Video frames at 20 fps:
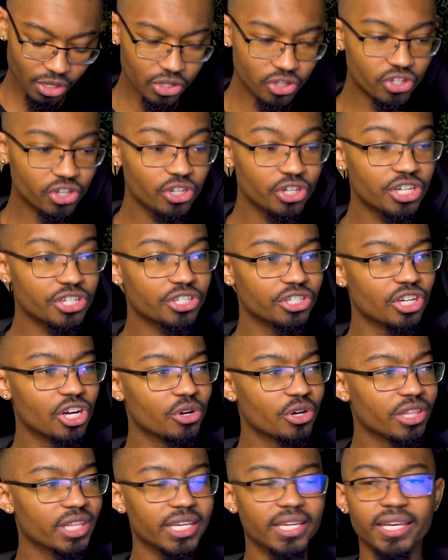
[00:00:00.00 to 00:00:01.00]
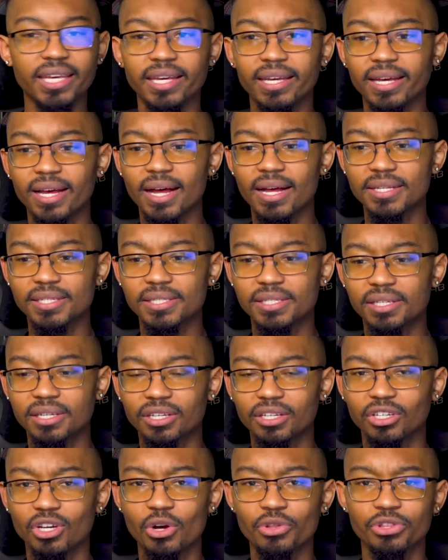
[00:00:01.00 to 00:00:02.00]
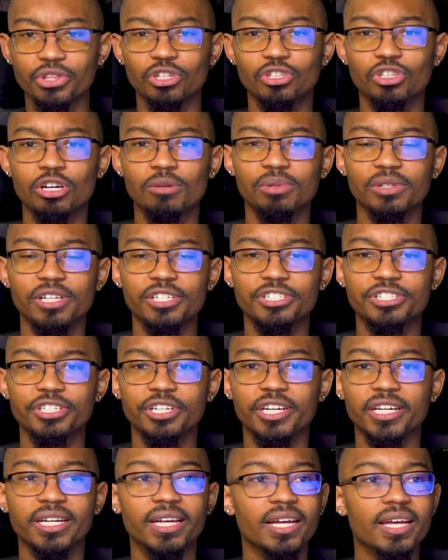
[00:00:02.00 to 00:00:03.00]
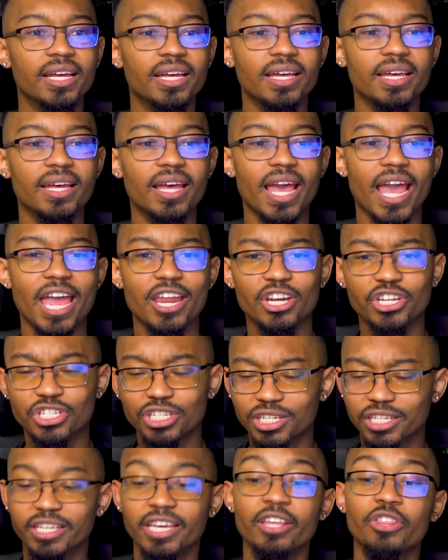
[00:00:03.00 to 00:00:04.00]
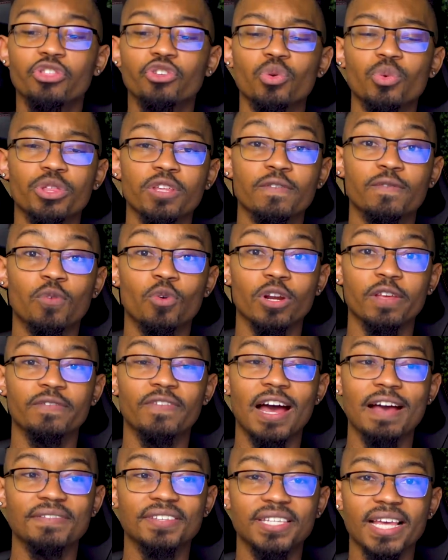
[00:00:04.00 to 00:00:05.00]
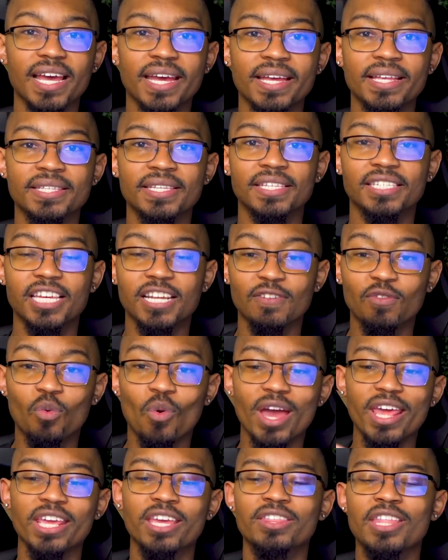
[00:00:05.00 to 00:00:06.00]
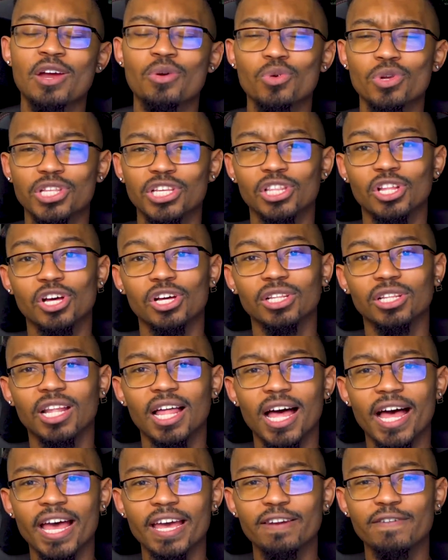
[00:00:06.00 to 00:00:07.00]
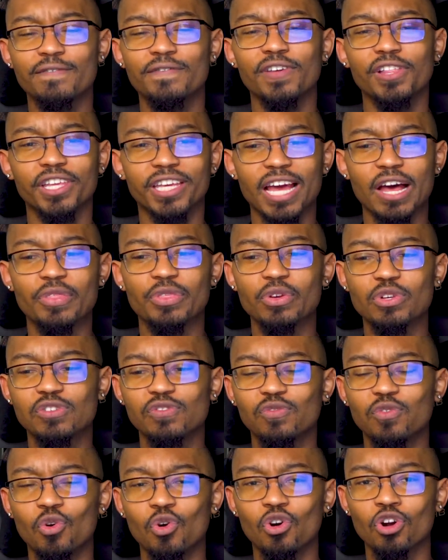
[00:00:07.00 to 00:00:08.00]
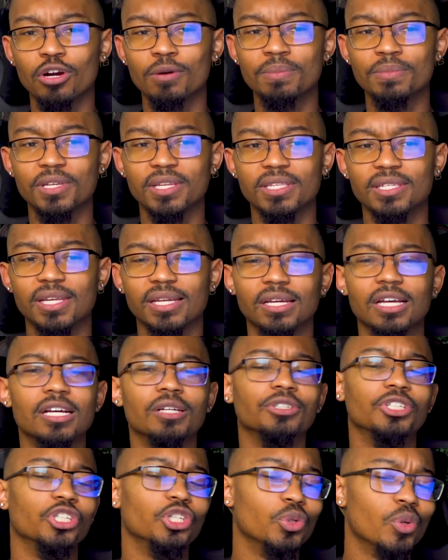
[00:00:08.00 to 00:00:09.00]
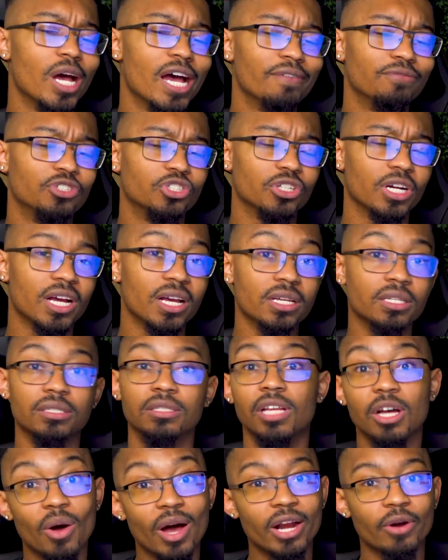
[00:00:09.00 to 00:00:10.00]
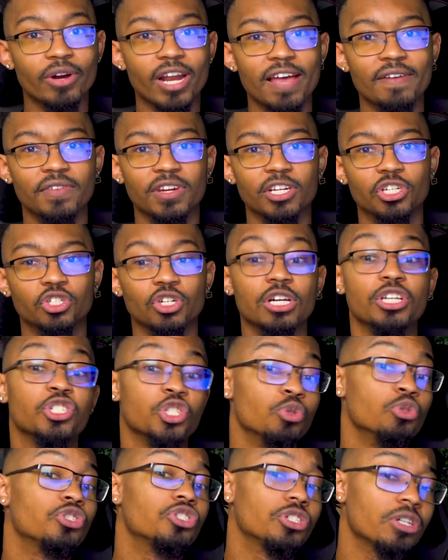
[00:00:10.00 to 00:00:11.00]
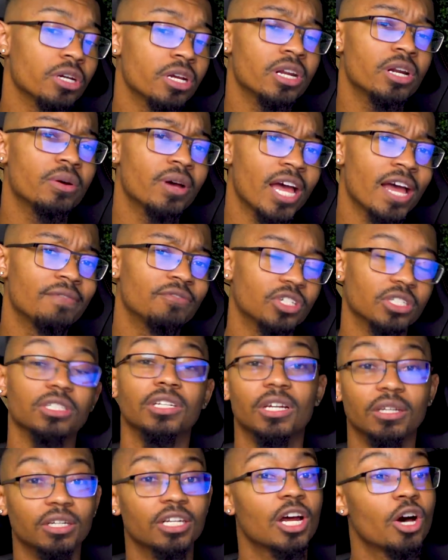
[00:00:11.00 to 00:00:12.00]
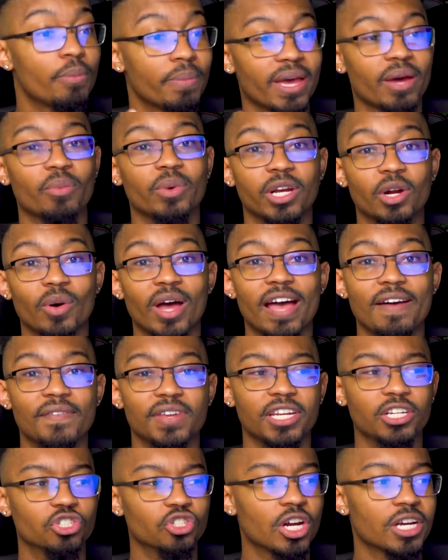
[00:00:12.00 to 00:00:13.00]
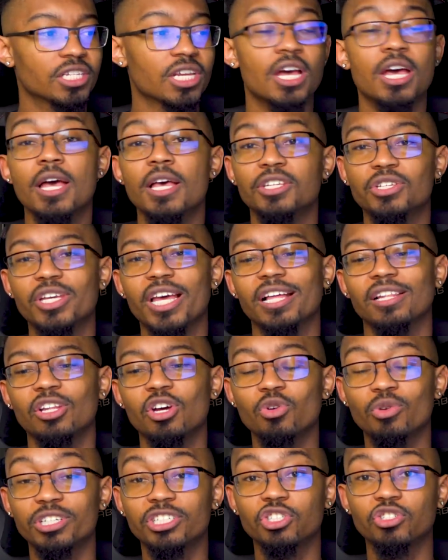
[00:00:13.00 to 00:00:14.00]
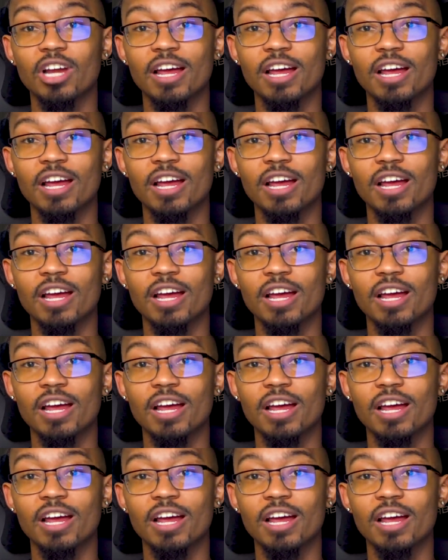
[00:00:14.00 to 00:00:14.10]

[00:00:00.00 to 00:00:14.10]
So you just go to the kiosk, go through the global entry, and just get through within 45 seconds instead of waiting in that really long line, filling out those forms. It's like, oh, do you have drugs? No, I don't have any drugs. You sure you don't have? No, ma'am, we don't have any drugs. So yeah, low-risk